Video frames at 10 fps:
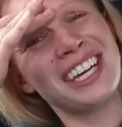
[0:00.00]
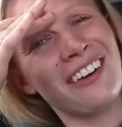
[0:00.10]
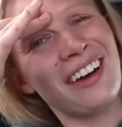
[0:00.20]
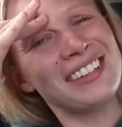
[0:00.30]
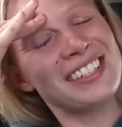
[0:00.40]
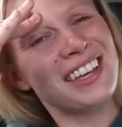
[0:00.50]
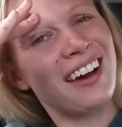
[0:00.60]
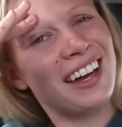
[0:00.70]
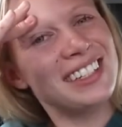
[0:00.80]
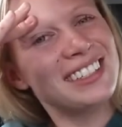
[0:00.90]
to go
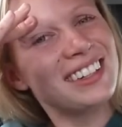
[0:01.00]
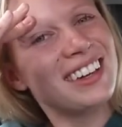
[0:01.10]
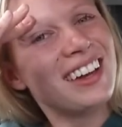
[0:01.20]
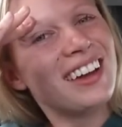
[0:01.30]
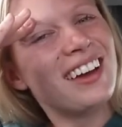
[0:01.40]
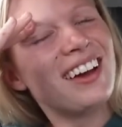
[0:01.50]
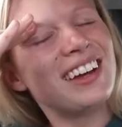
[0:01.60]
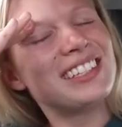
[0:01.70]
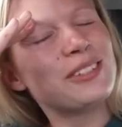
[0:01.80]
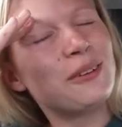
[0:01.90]
outside.
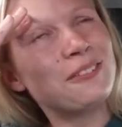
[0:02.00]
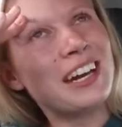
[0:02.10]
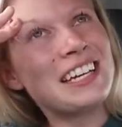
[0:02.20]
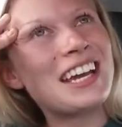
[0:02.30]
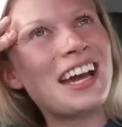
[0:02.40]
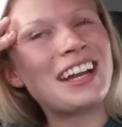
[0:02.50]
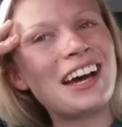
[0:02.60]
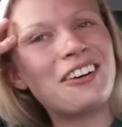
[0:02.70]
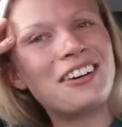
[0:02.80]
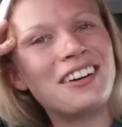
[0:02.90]
I just want fresh air
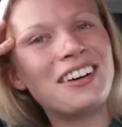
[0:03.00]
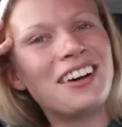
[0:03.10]
now.